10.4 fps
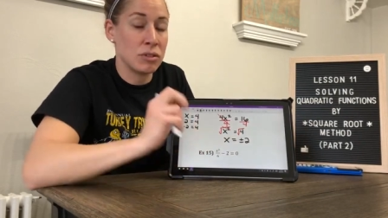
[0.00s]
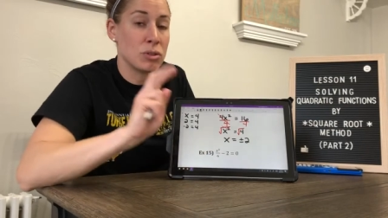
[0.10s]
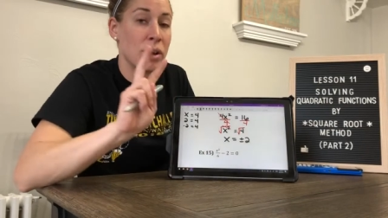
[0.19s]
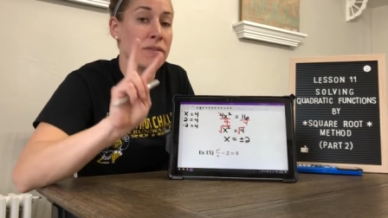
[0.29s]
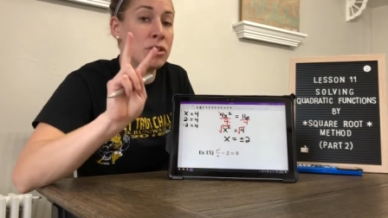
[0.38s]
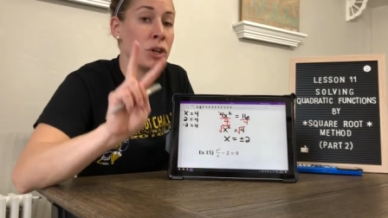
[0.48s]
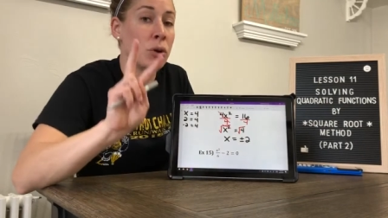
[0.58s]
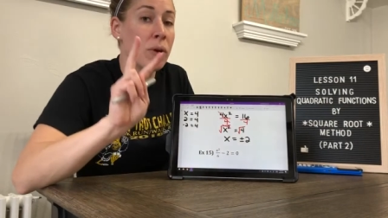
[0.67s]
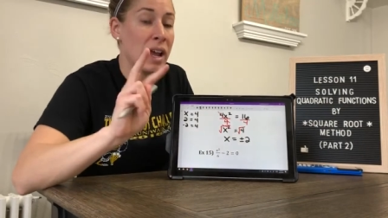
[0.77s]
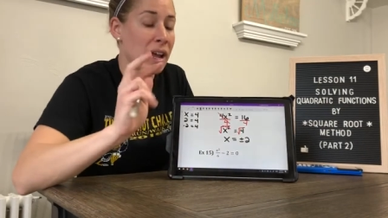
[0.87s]
So we have
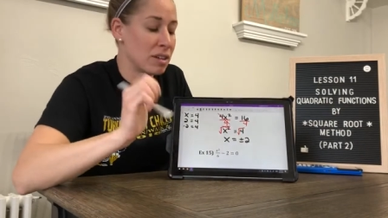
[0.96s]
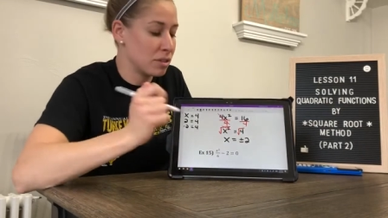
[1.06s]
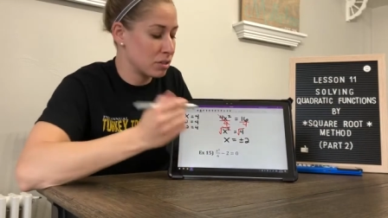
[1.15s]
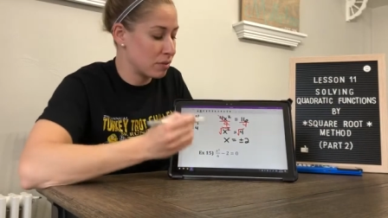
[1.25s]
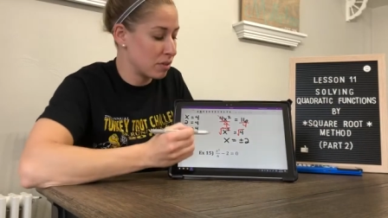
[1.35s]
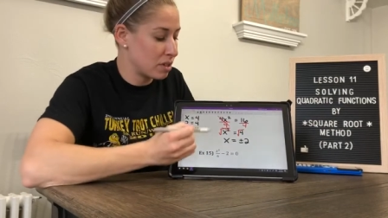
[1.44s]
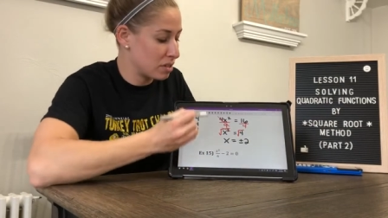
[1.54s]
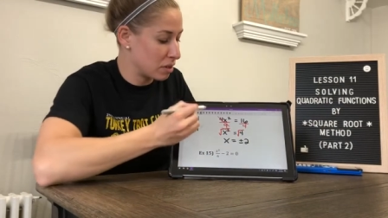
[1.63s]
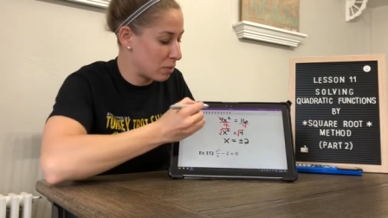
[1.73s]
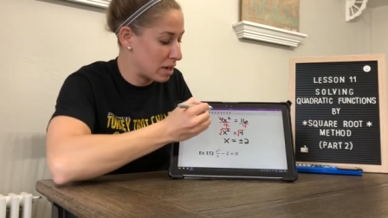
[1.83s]
2 answers for
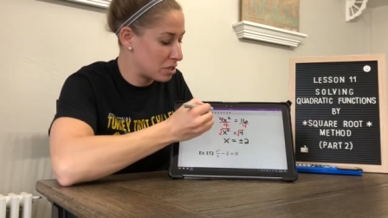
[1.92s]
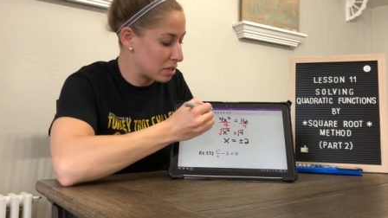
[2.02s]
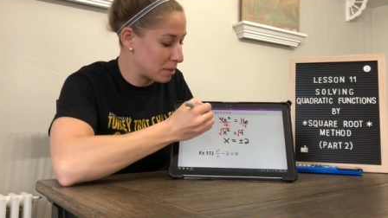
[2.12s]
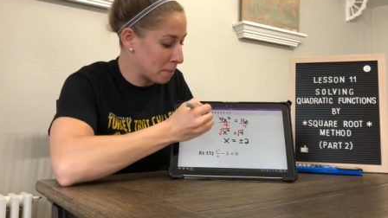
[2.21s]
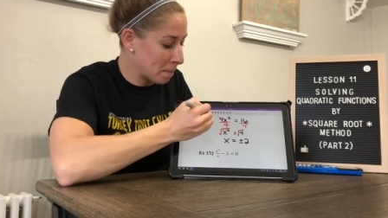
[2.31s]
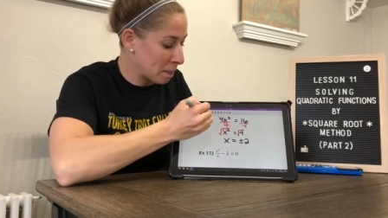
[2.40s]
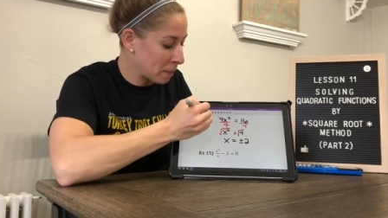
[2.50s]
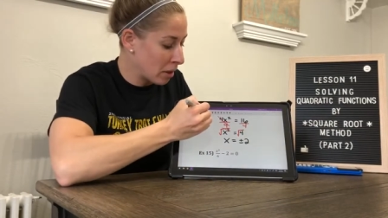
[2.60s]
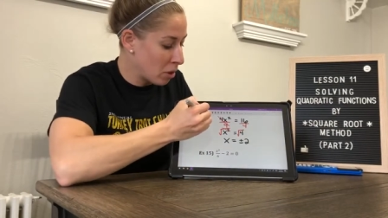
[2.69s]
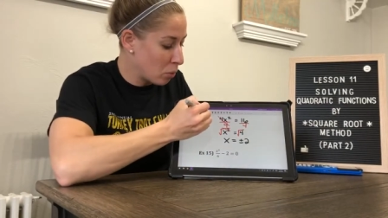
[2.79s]
this equation,
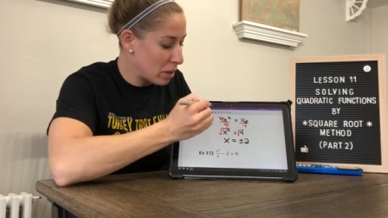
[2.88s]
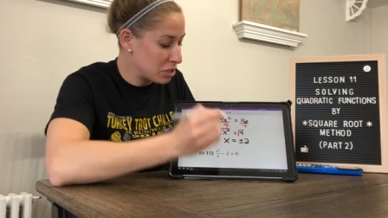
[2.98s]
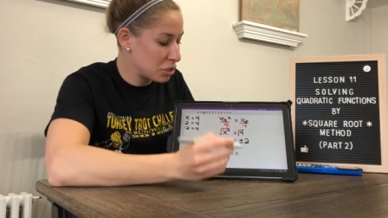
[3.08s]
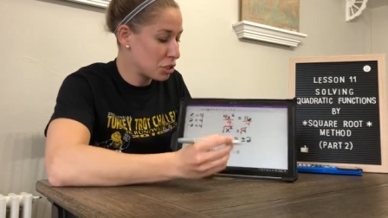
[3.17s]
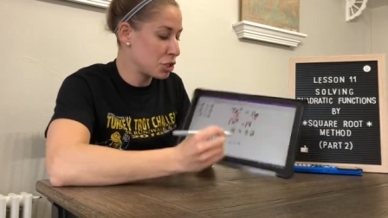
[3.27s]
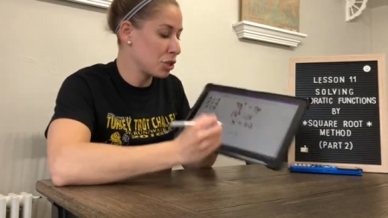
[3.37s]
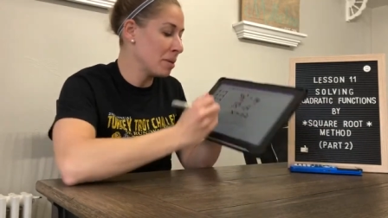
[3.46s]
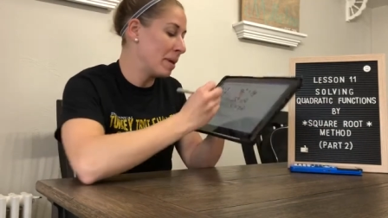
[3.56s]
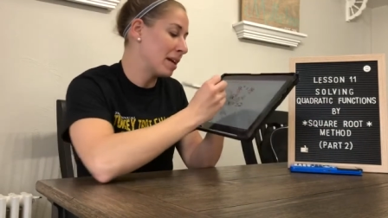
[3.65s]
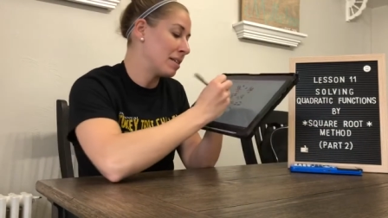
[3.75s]
which should
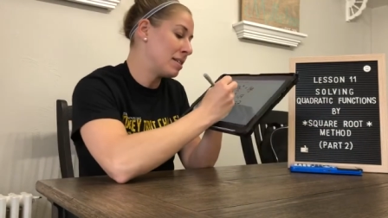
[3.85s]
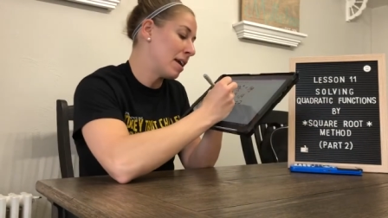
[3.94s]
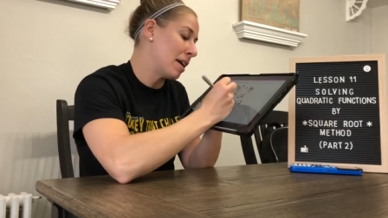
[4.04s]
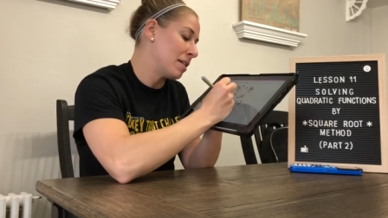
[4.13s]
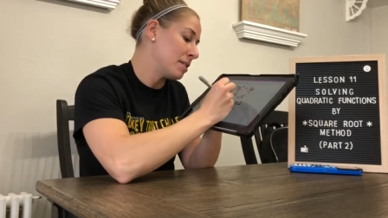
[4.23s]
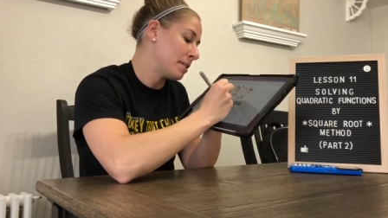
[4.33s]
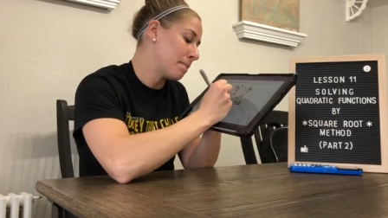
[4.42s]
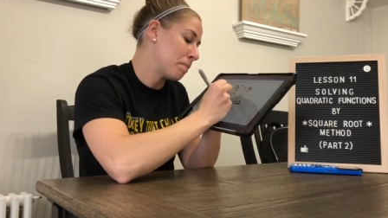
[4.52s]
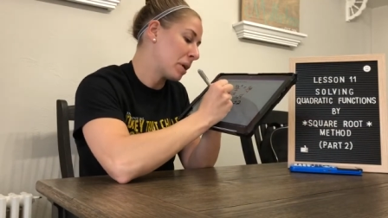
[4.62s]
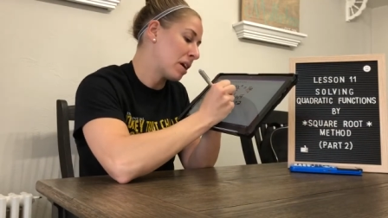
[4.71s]
make sense
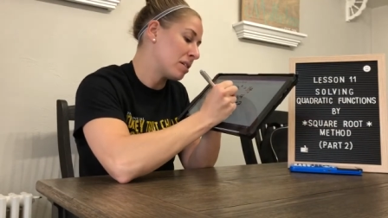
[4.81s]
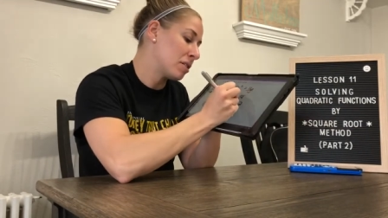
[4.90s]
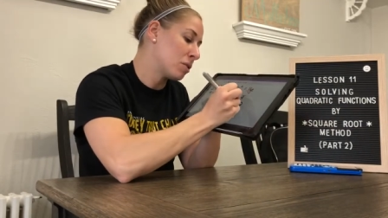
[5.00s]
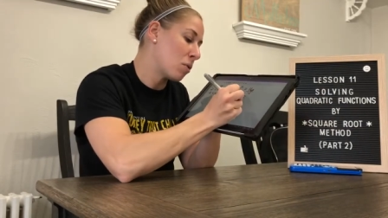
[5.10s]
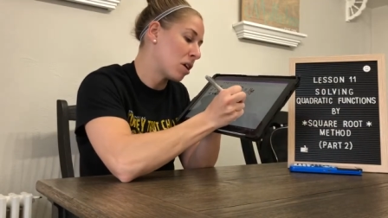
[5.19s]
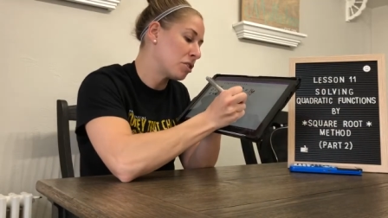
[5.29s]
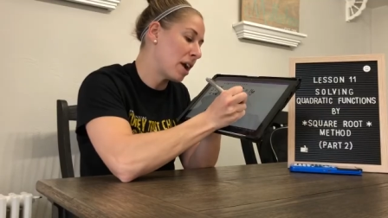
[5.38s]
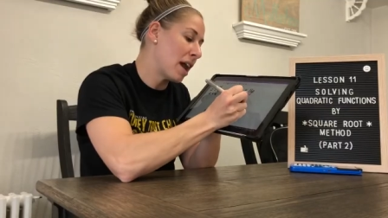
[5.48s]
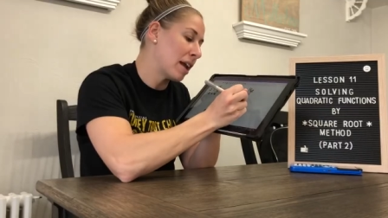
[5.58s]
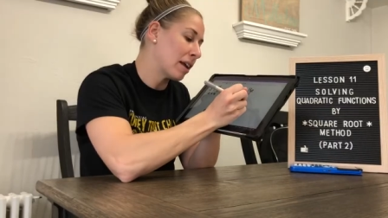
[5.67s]
because it's
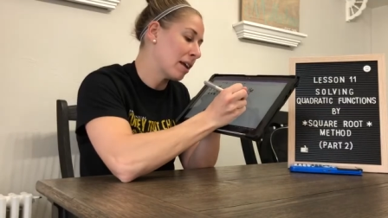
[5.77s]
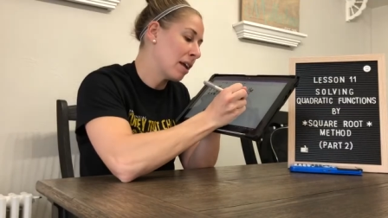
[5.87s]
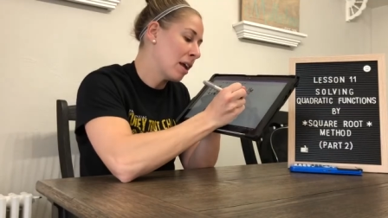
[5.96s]
quadratic.